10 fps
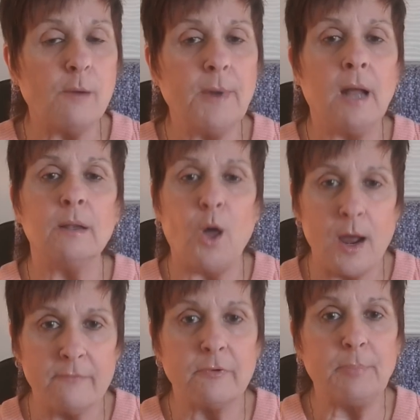arm a
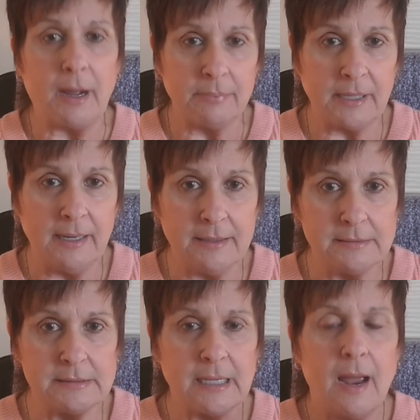lot of
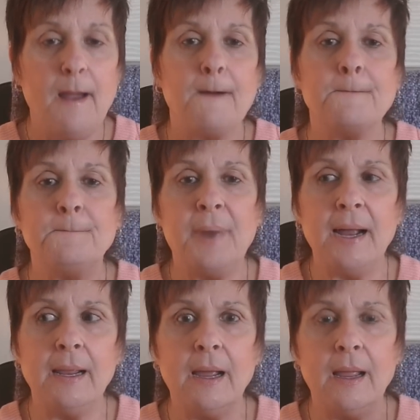Republicans,
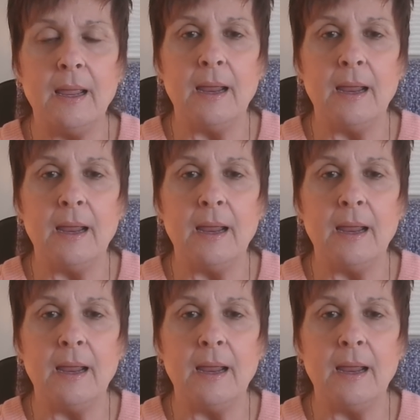but